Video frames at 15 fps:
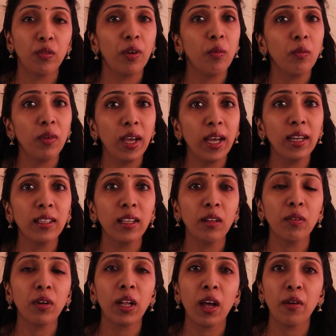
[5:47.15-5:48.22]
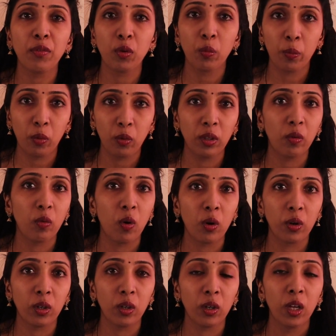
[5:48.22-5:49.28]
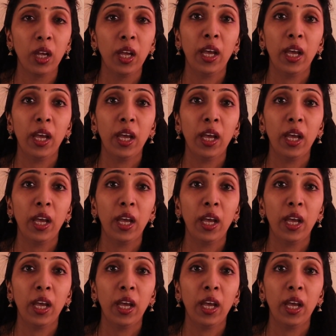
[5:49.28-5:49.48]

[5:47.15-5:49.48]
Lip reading: From where the liver have to pull the water?